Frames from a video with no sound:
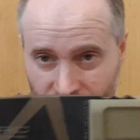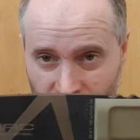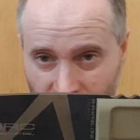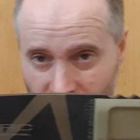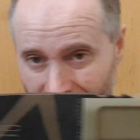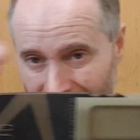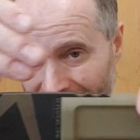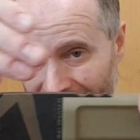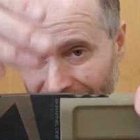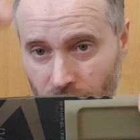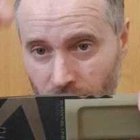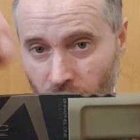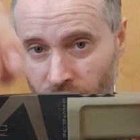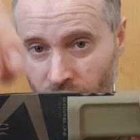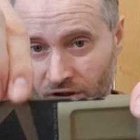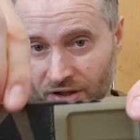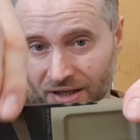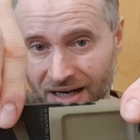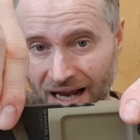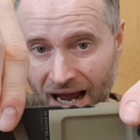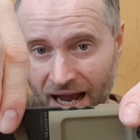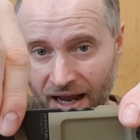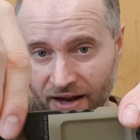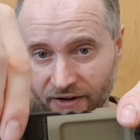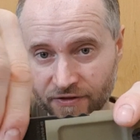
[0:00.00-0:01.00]
length of the
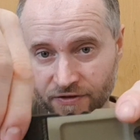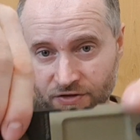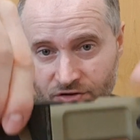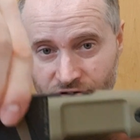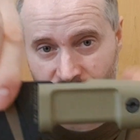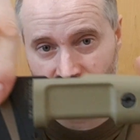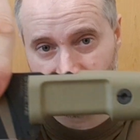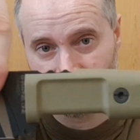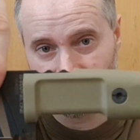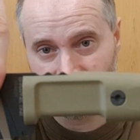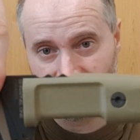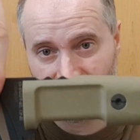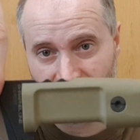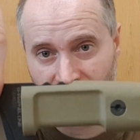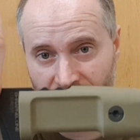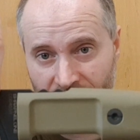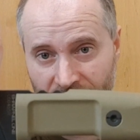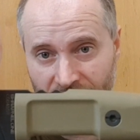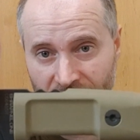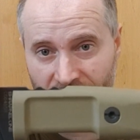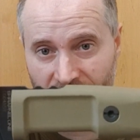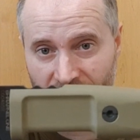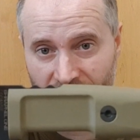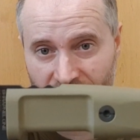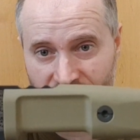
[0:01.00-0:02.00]
knife,
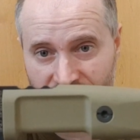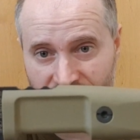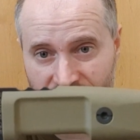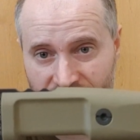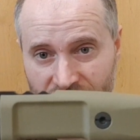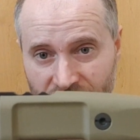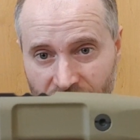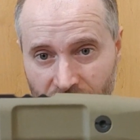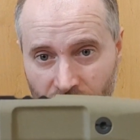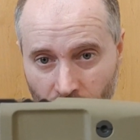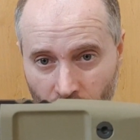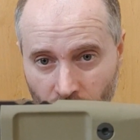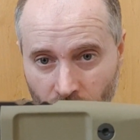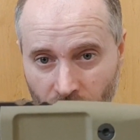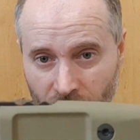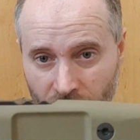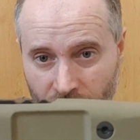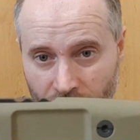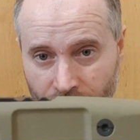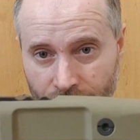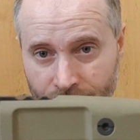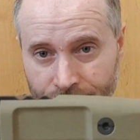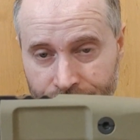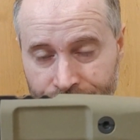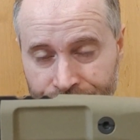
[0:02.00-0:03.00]
is longer.